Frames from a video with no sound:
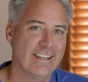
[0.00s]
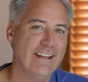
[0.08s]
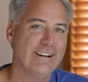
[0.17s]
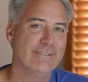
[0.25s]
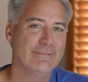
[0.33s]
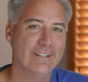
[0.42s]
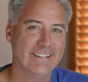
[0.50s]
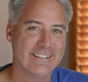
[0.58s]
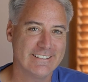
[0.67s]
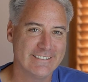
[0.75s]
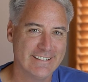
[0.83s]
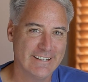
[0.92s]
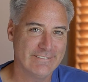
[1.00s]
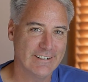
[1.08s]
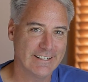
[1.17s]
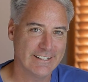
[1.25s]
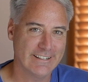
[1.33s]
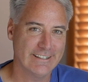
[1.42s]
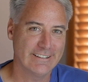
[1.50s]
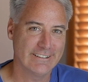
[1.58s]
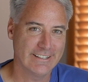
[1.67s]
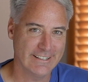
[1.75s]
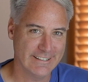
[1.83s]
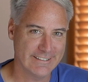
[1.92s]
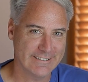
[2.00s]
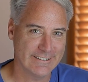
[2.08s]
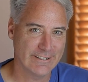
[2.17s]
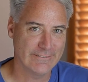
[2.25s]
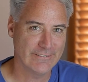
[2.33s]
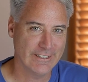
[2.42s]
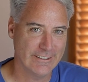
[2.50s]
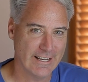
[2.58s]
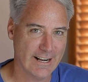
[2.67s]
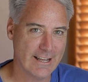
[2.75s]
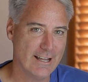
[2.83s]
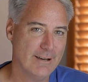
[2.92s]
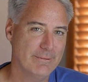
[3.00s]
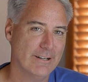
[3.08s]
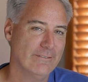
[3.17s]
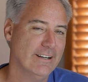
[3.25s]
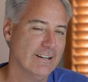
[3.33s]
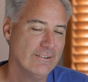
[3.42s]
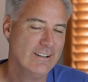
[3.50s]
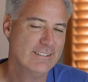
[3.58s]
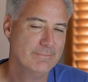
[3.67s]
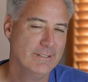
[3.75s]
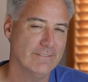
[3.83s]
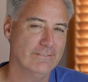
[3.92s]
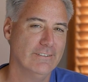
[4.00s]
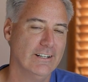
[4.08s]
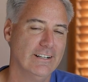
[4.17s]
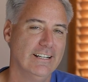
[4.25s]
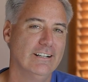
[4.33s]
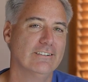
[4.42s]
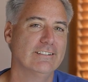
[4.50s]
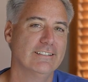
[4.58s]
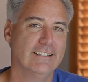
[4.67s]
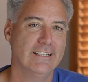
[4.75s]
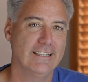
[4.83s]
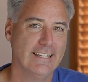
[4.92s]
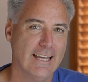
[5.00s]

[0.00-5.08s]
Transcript: Hey everybody, this is Dave Dugdale, learning DSLRvideo.com, and I ran across something very interesting in the